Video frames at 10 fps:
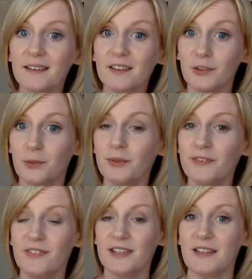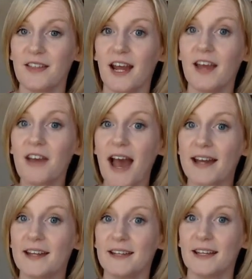you will see that I've
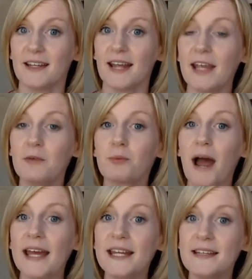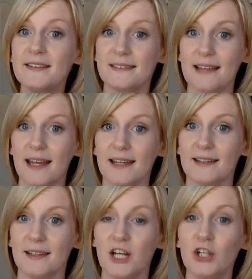added in a writing slide.
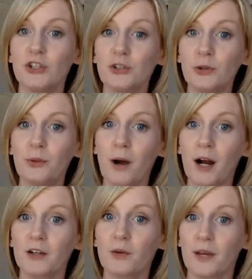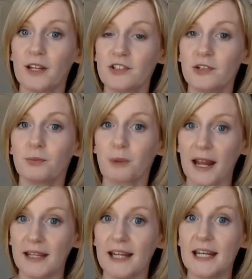You are going to
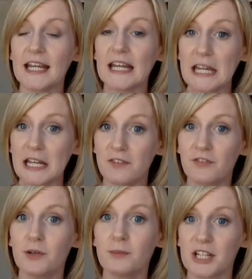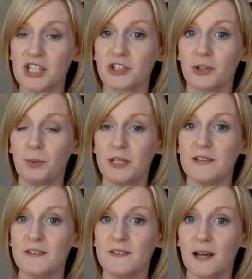write an informational
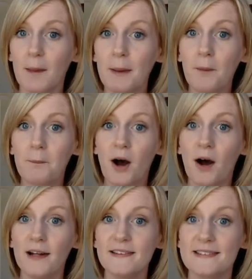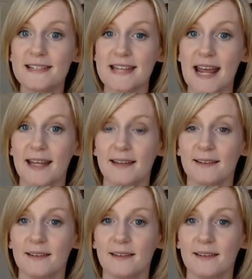piece about ponds today.